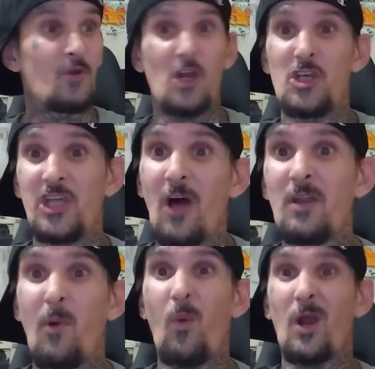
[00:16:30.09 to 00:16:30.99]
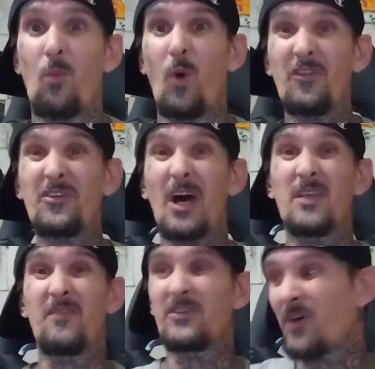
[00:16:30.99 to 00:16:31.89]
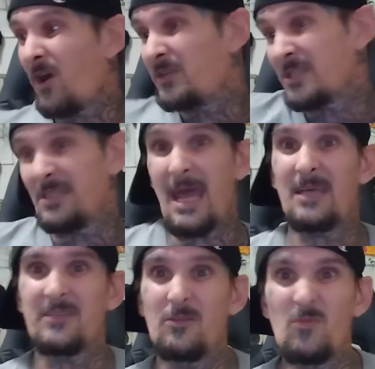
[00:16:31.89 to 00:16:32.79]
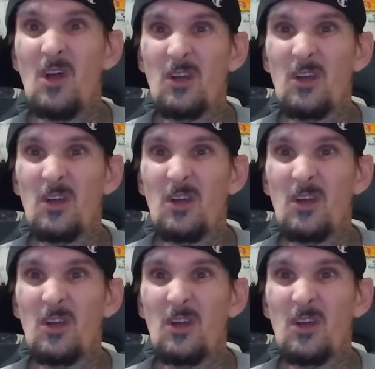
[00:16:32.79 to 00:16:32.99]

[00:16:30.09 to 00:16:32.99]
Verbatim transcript: when you're in jail and you've been wearing one size fits all of this nasty